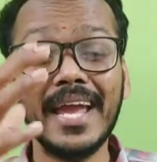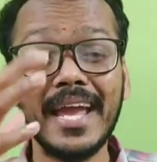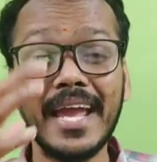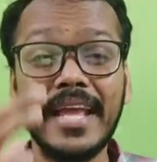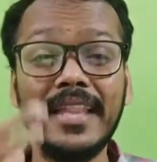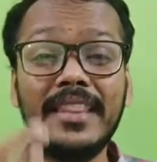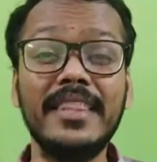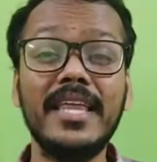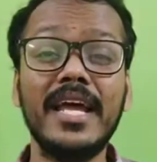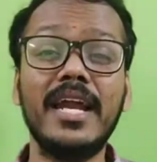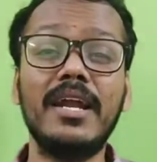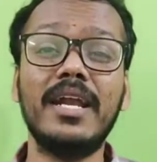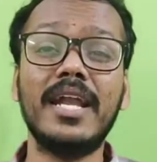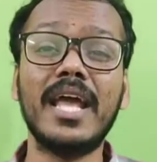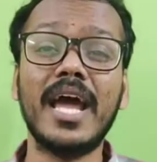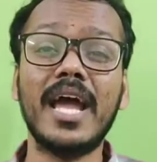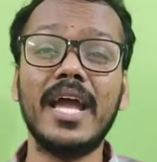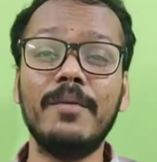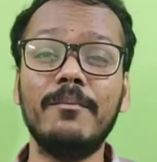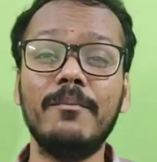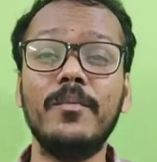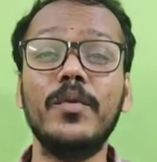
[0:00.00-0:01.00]
At that
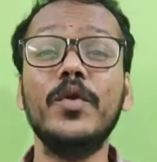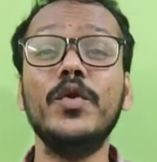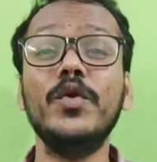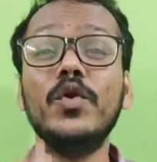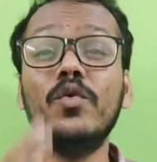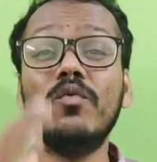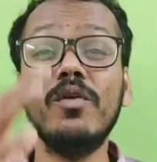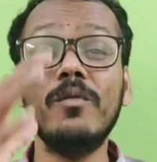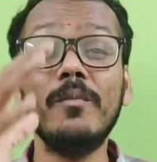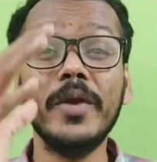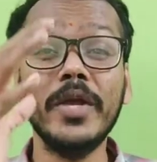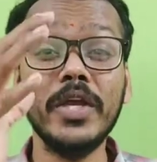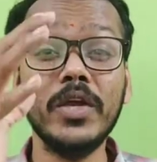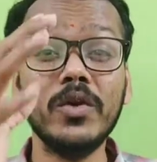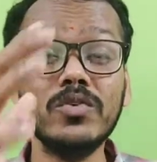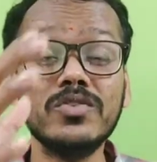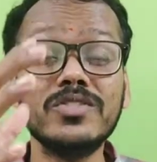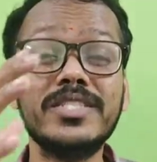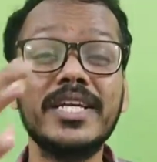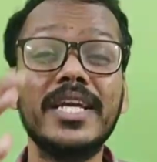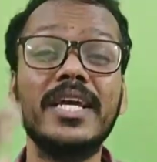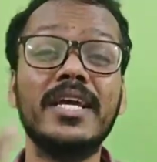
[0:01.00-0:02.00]
time you will be
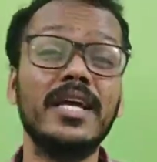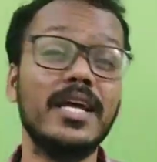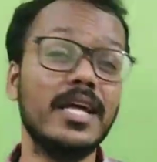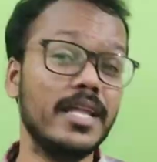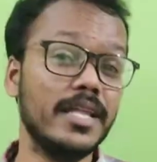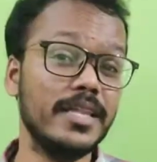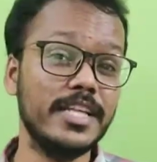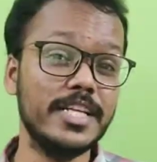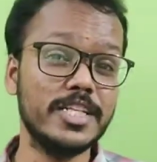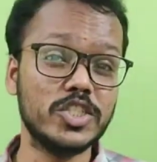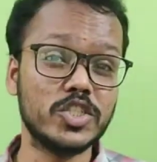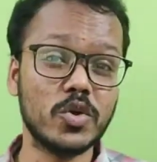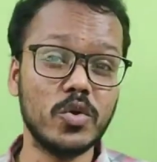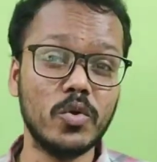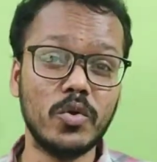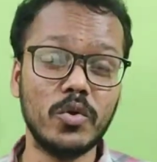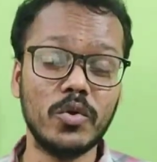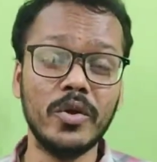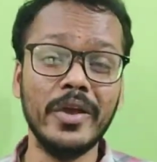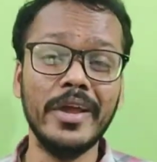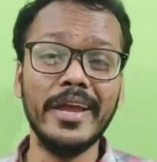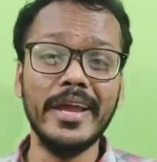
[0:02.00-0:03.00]
using this
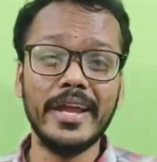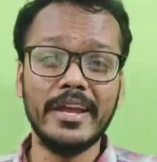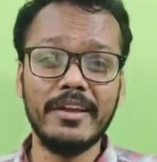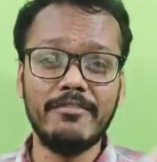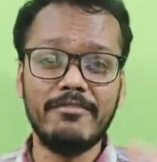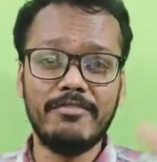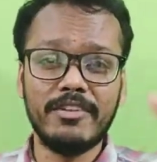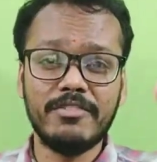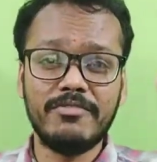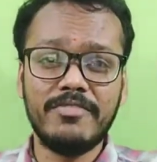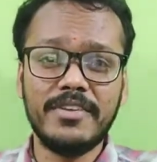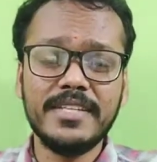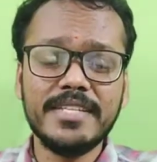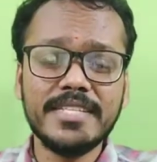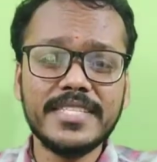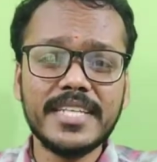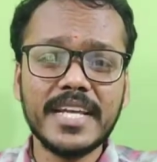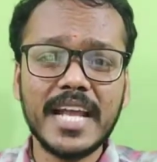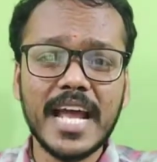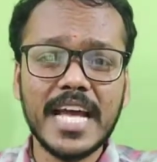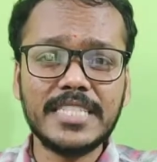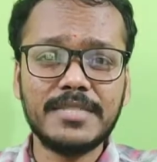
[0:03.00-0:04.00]
code. If the
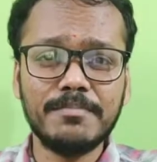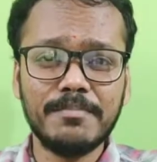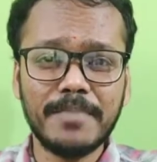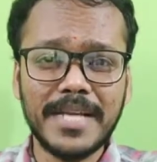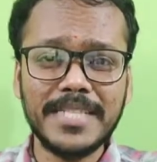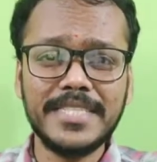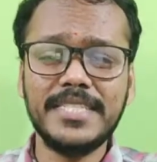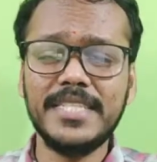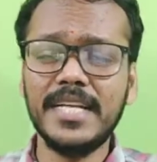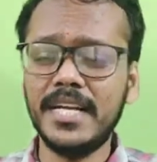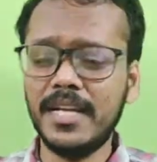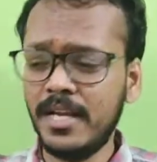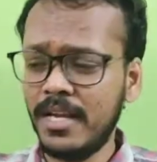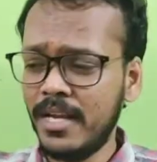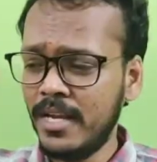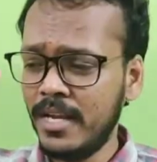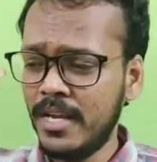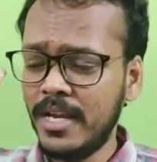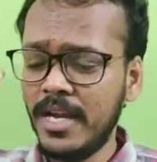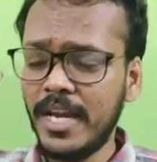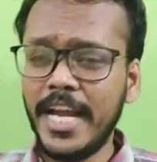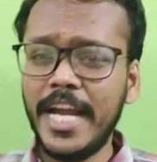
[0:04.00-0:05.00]
physician has mentioned
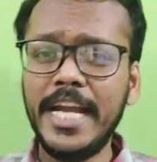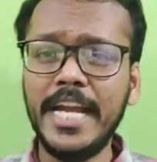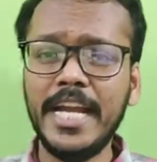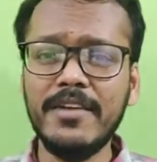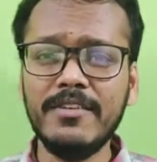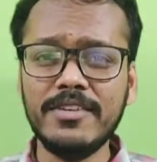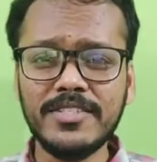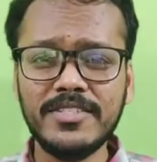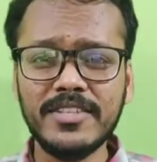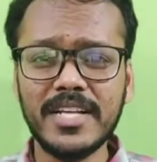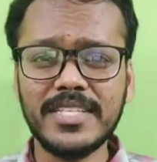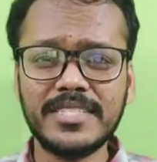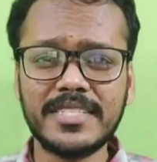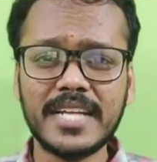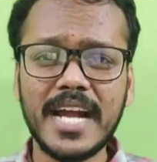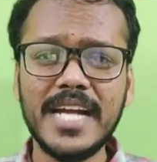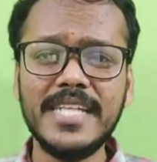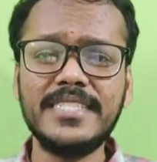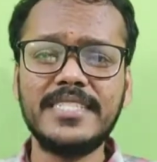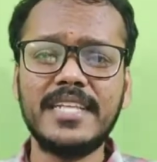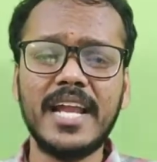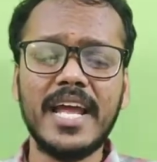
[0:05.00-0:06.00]
individual
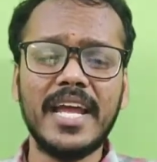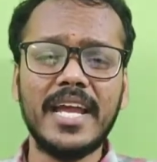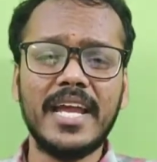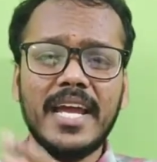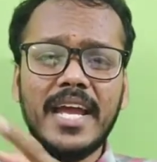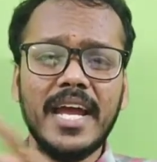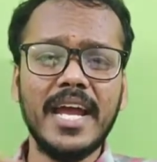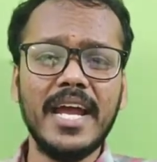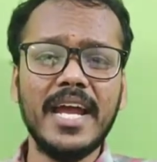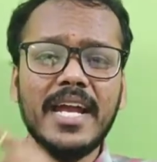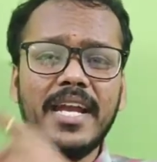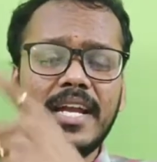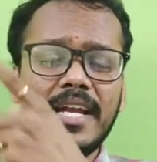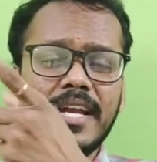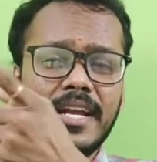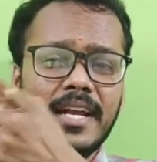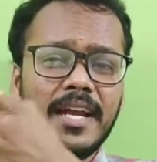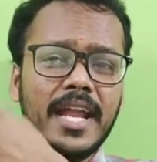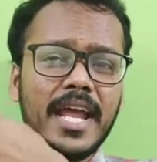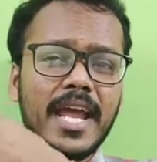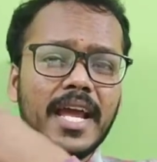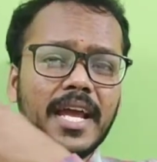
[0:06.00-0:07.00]
sites like head,
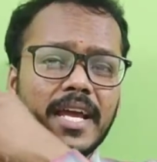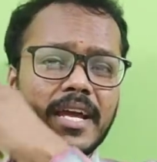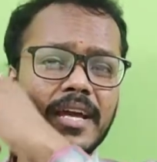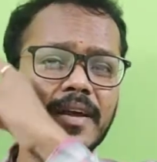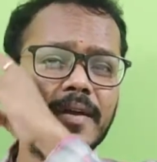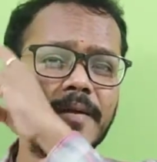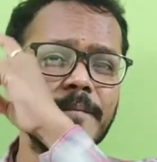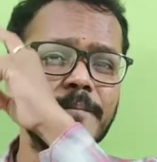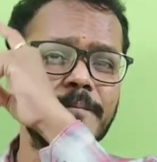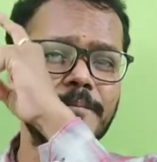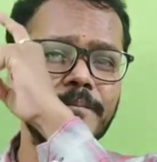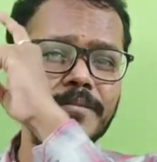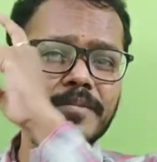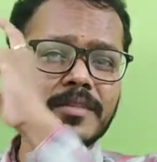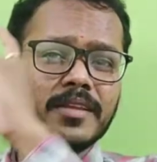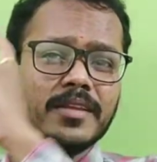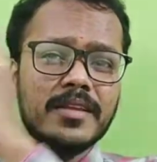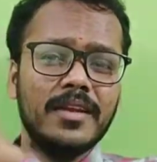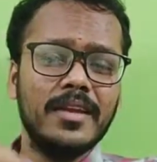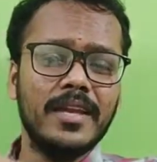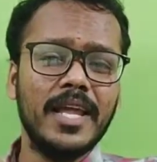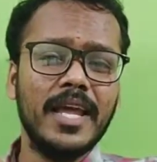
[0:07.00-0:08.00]
neck,
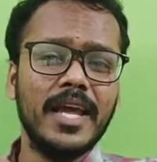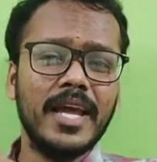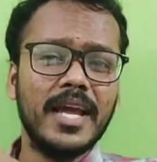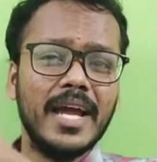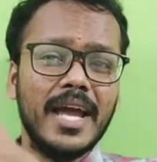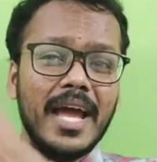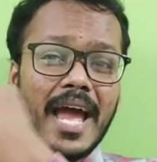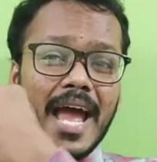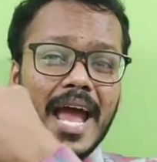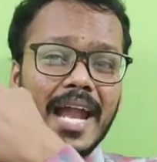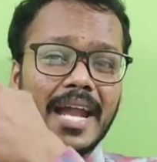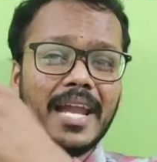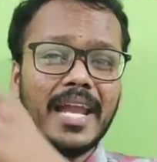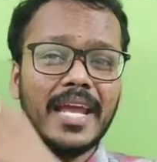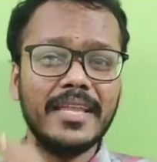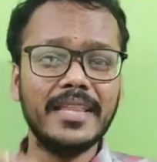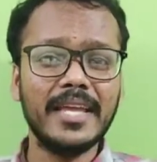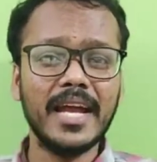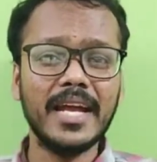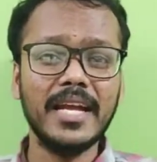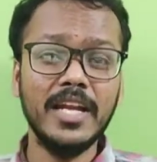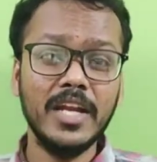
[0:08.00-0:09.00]
leg, hand,
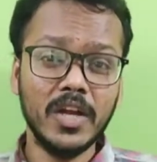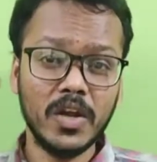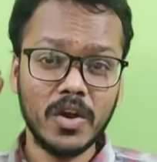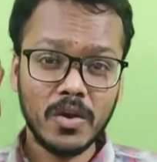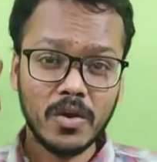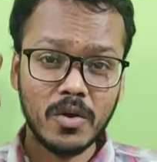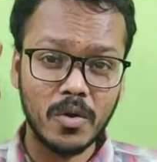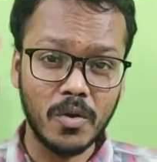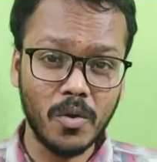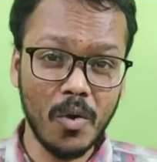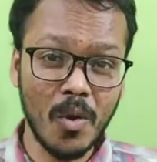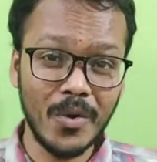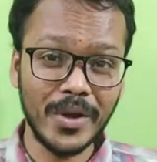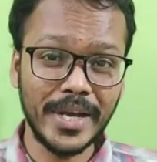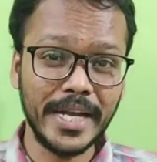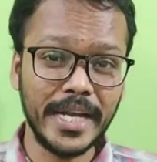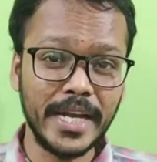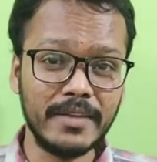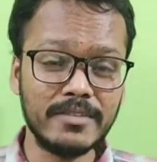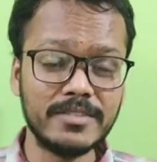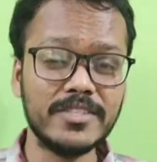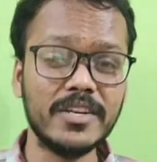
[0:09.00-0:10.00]
like that, code
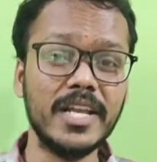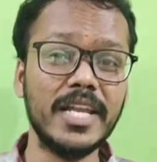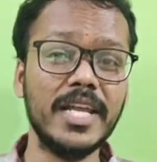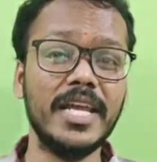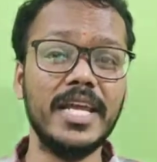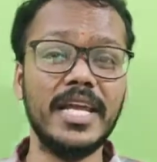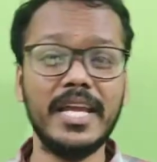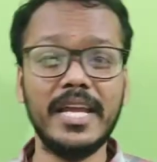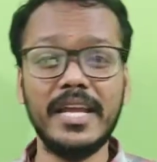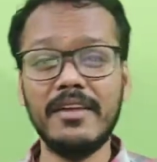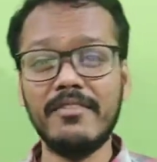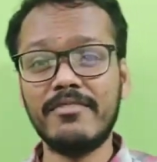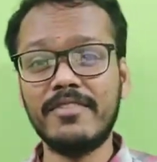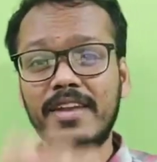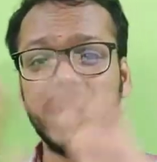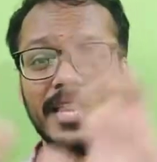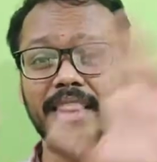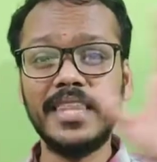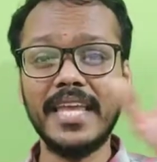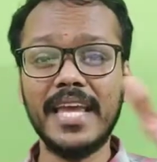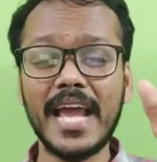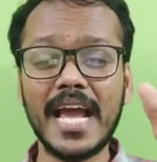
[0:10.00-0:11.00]
individually. If
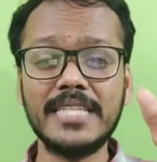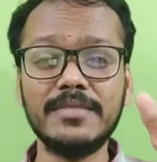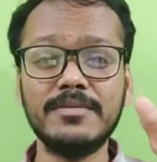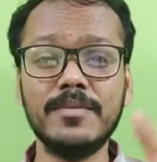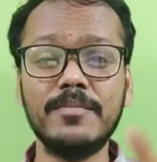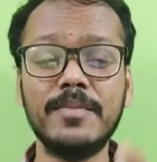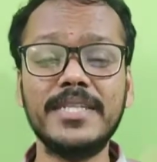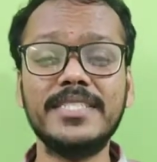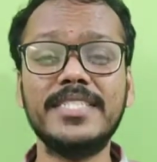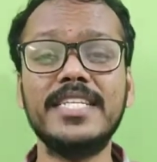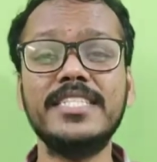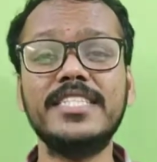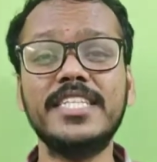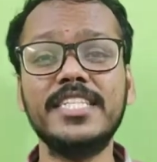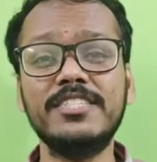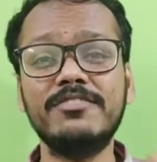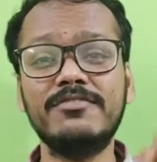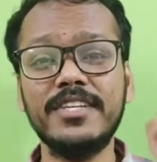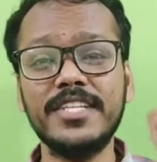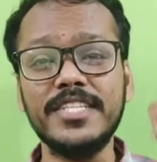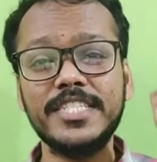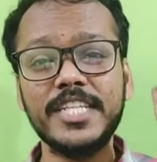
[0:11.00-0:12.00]
nothing has been mentioned,
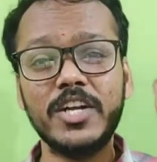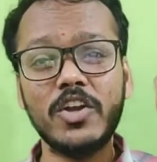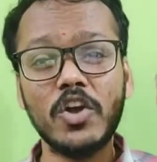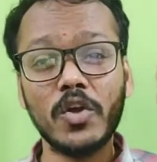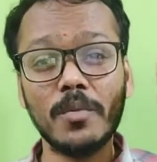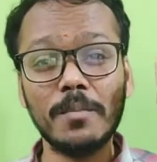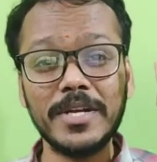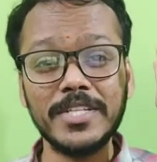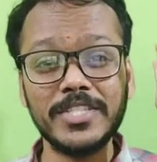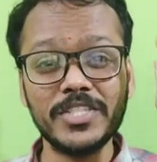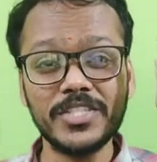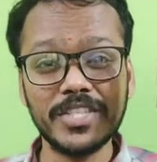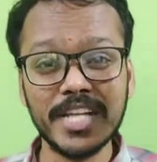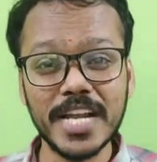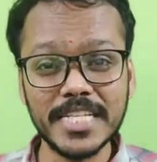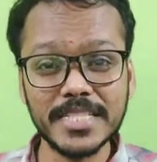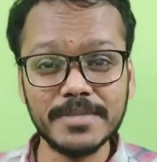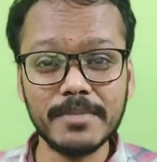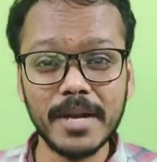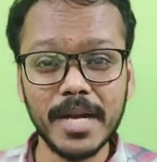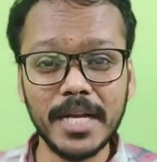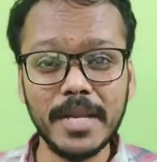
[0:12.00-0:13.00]
just physician document
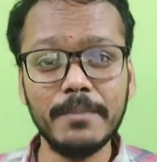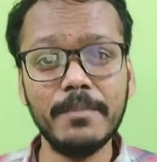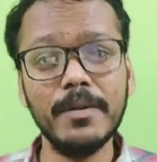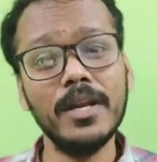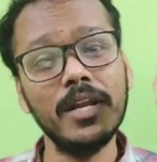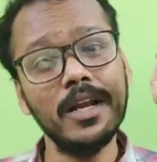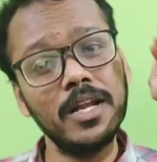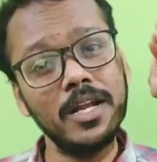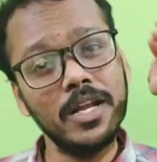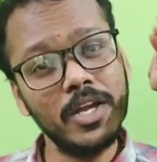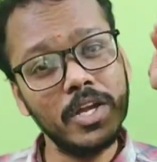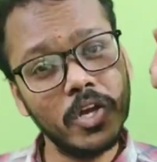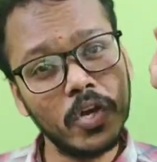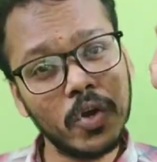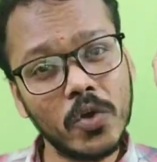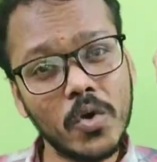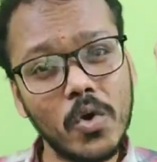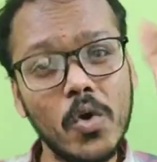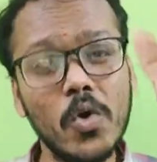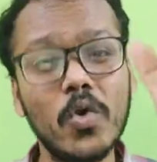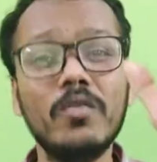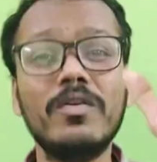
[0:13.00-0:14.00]
states multiple,
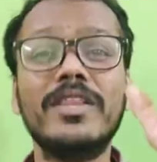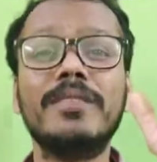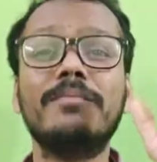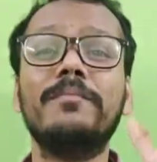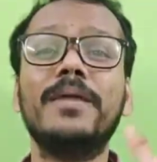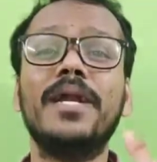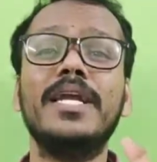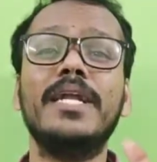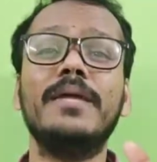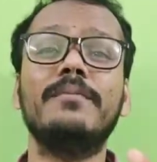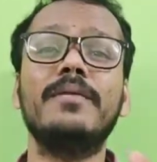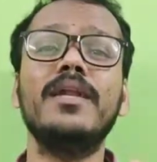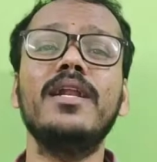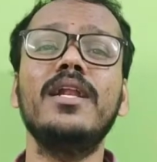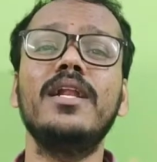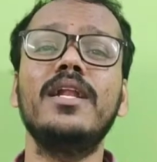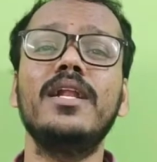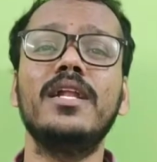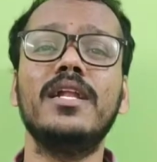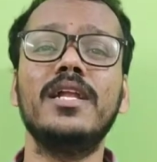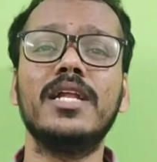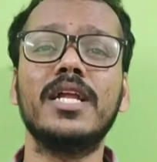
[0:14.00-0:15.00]
code with multiple
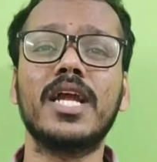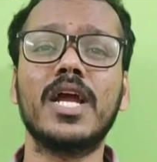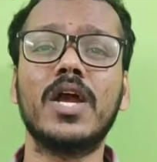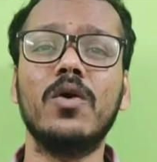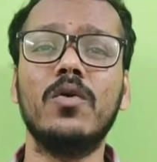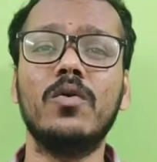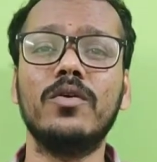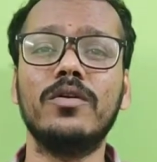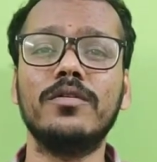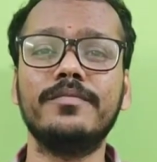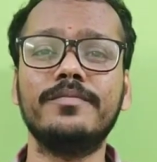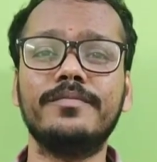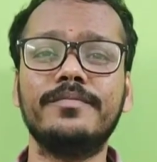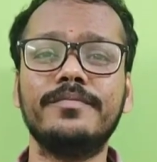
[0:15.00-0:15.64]
code.